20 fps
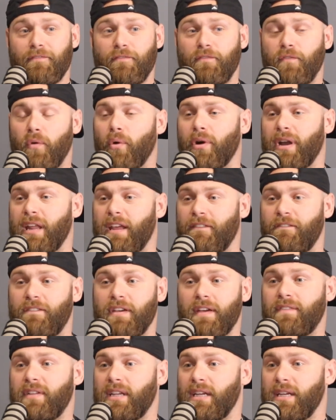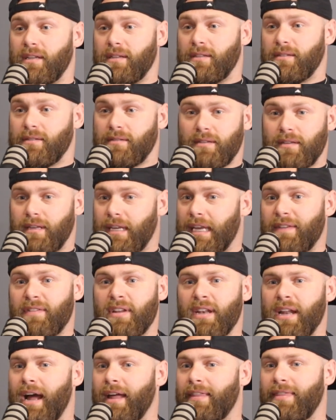40, 50,
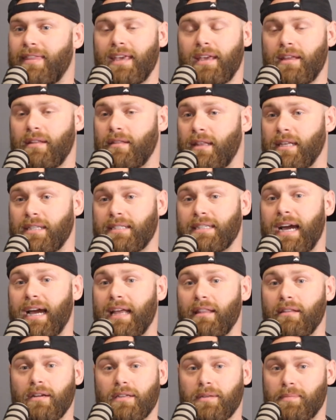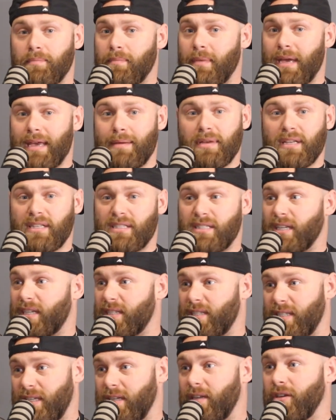even I think this guy looked maybe
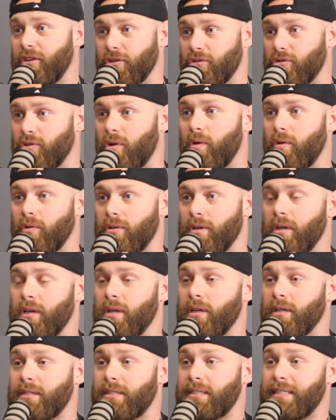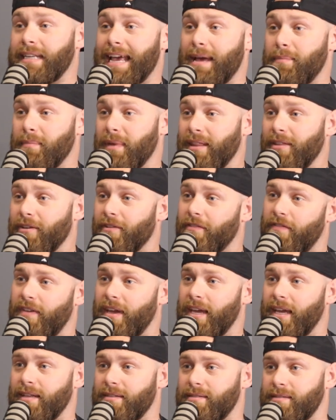60 years old. Snap me their
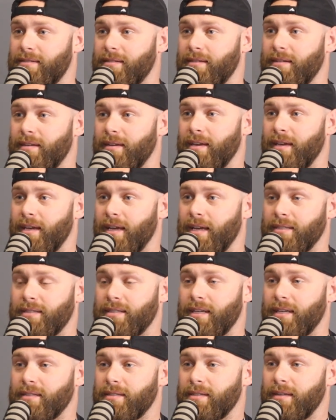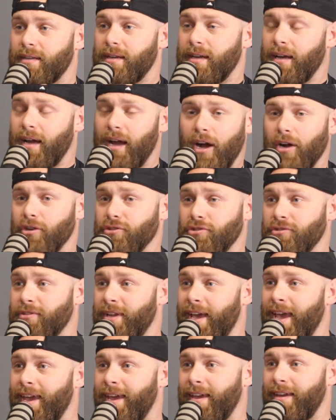face and says, "How's your
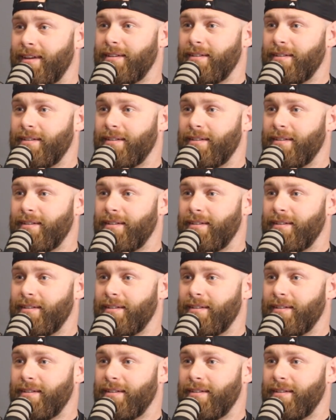day?"